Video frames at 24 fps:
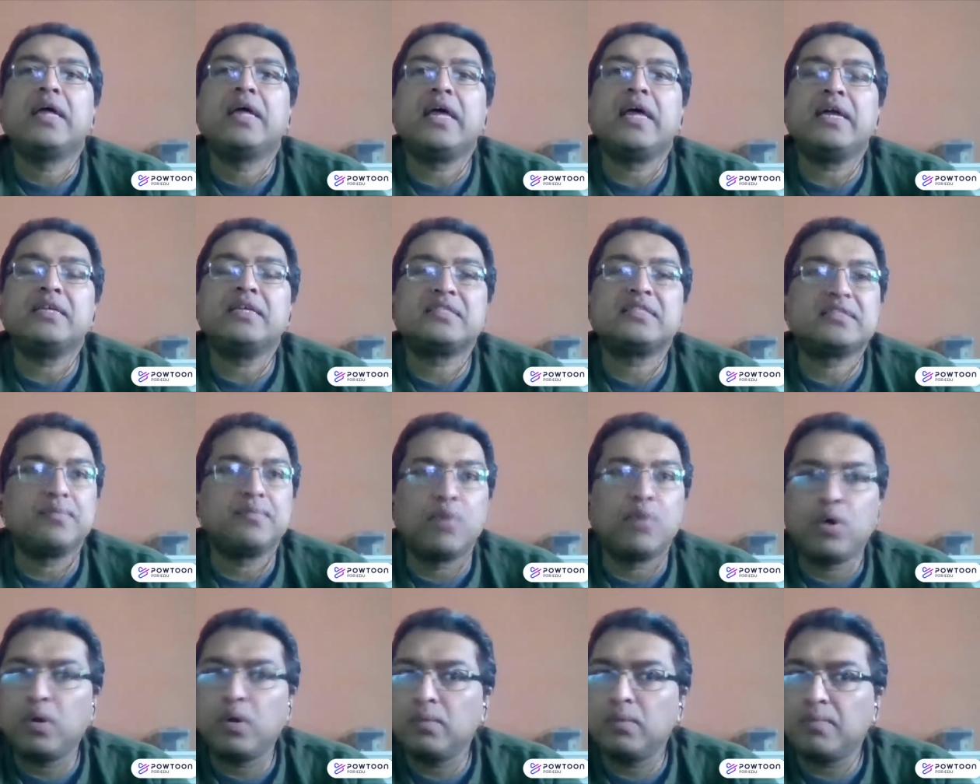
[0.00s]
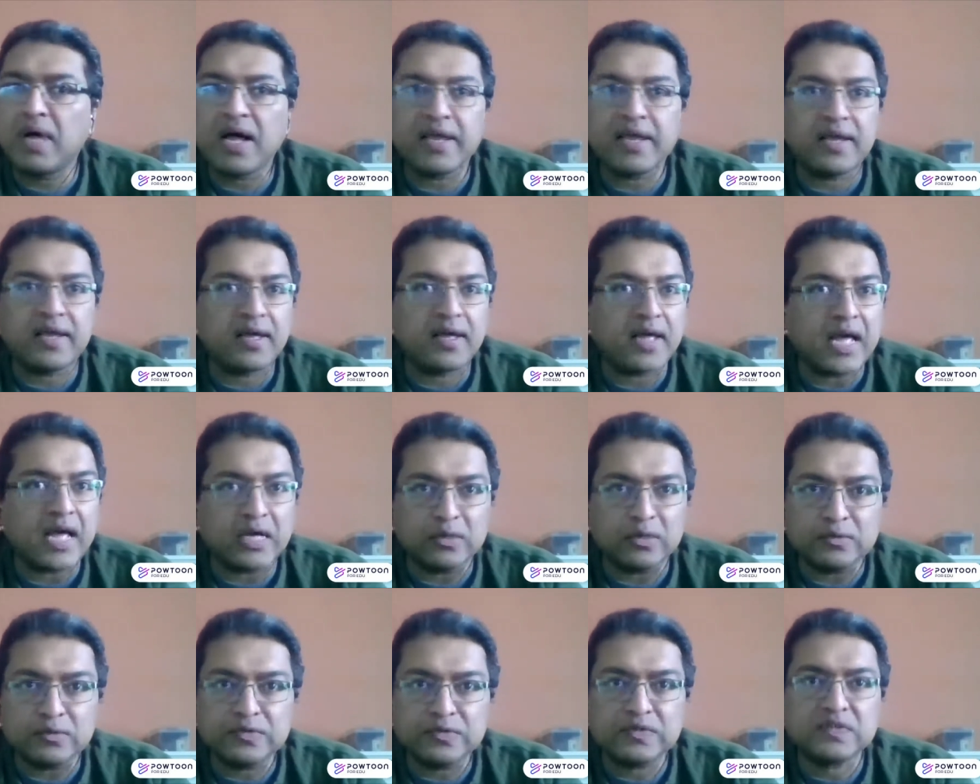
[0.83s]
a small Maya
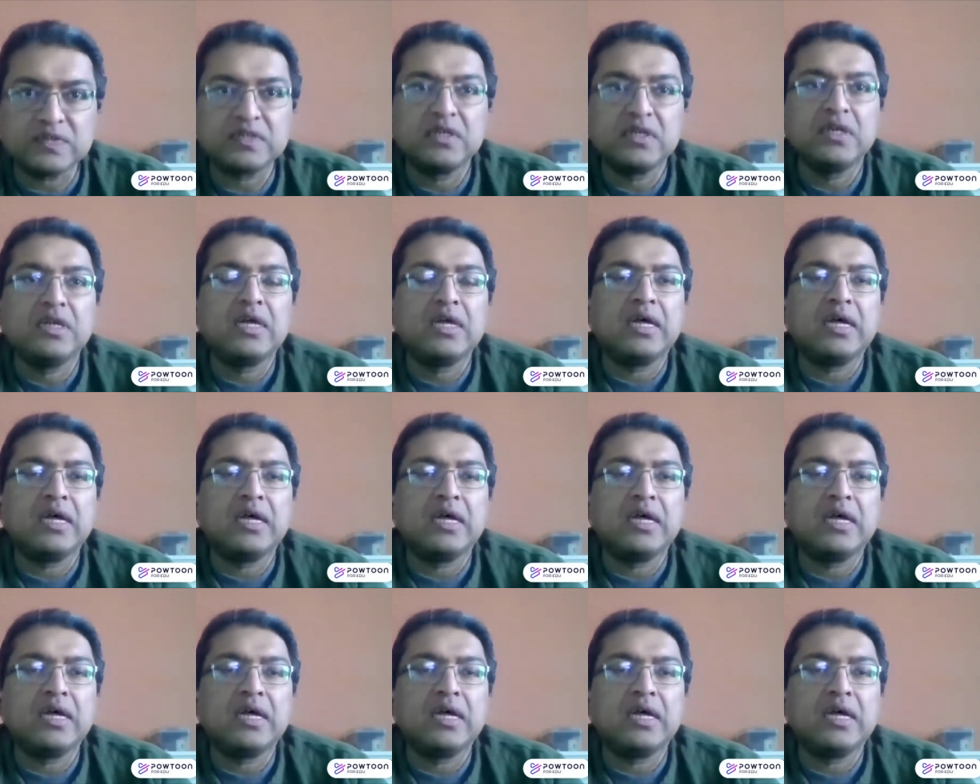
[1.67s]
house.